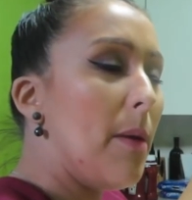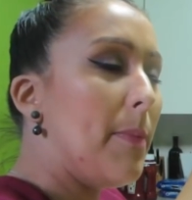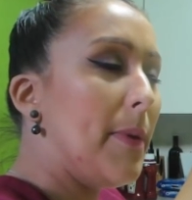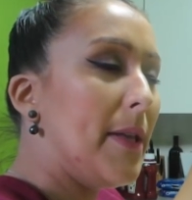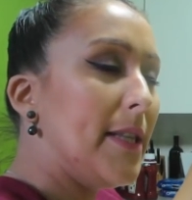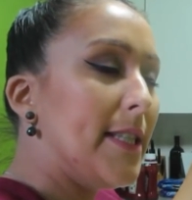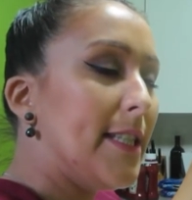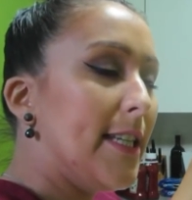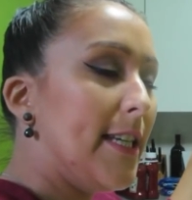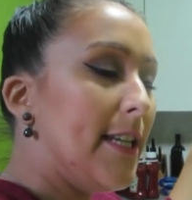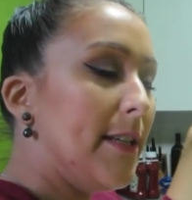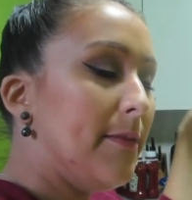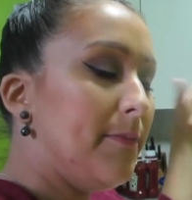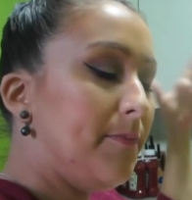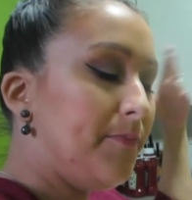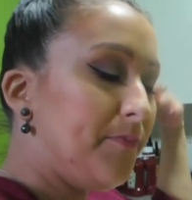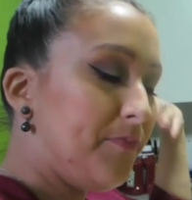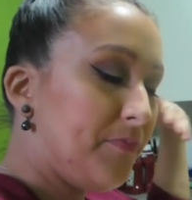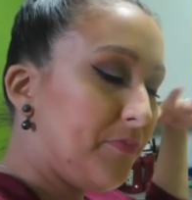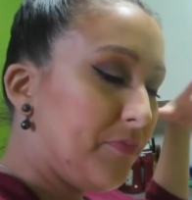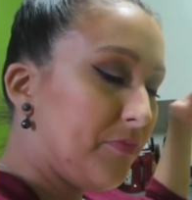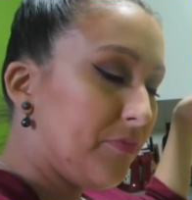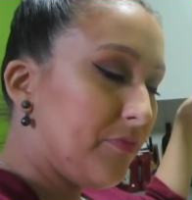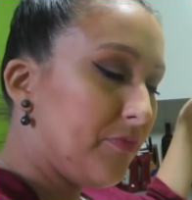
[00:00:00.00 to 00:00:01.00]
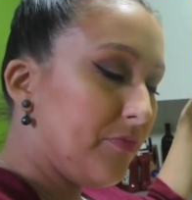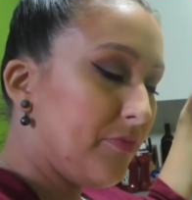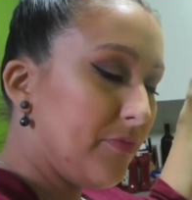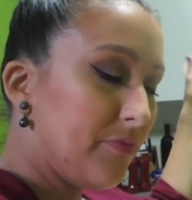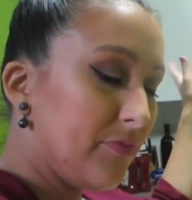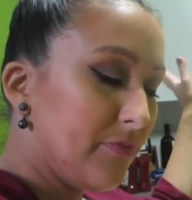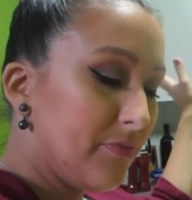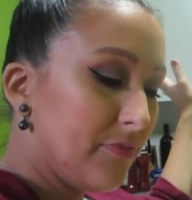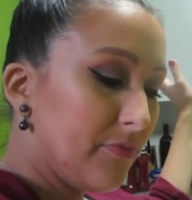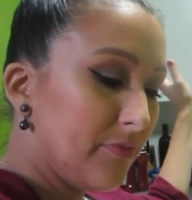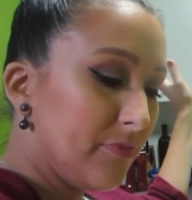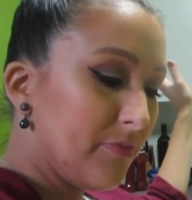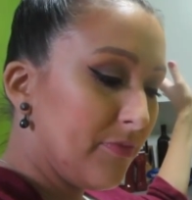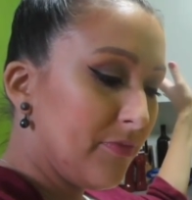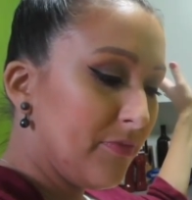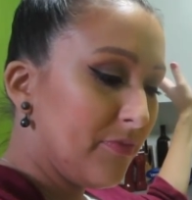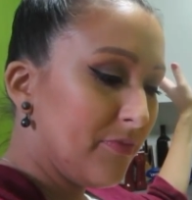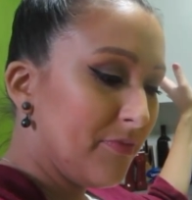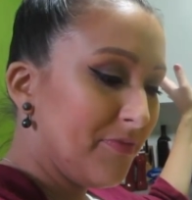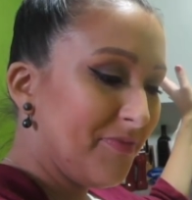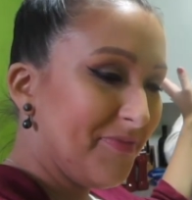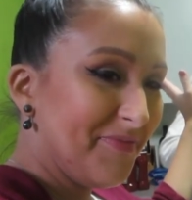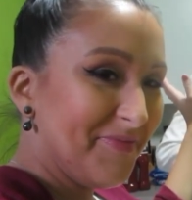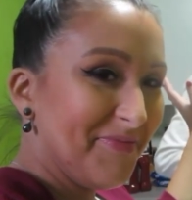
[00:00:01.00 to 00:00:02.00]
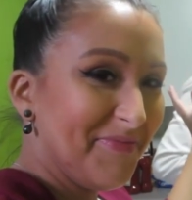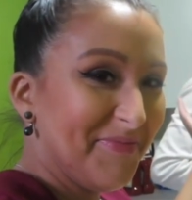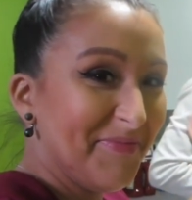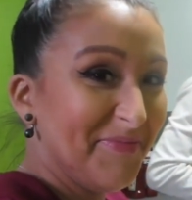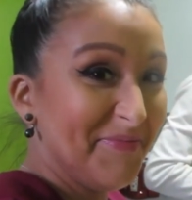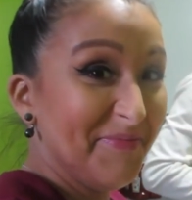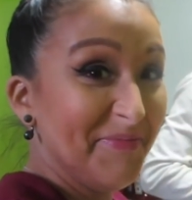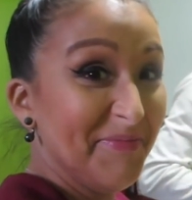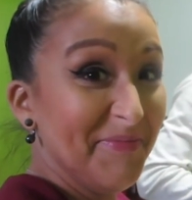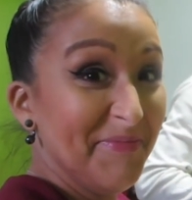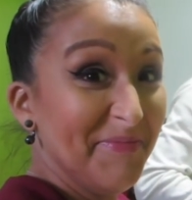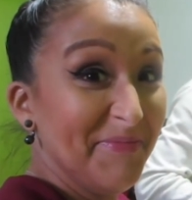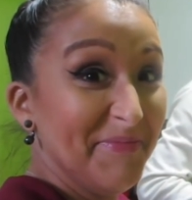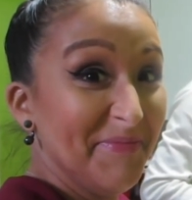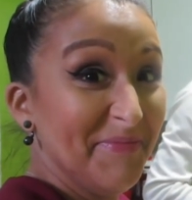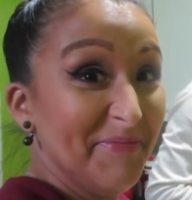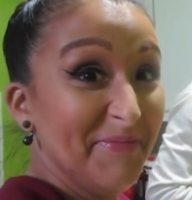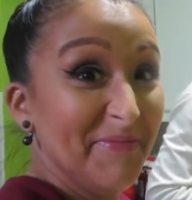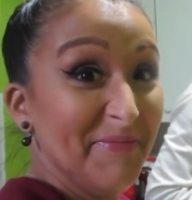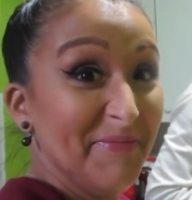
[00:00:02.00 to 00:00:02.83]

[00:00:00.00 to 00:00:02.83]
BT. Because your organizational skills suck.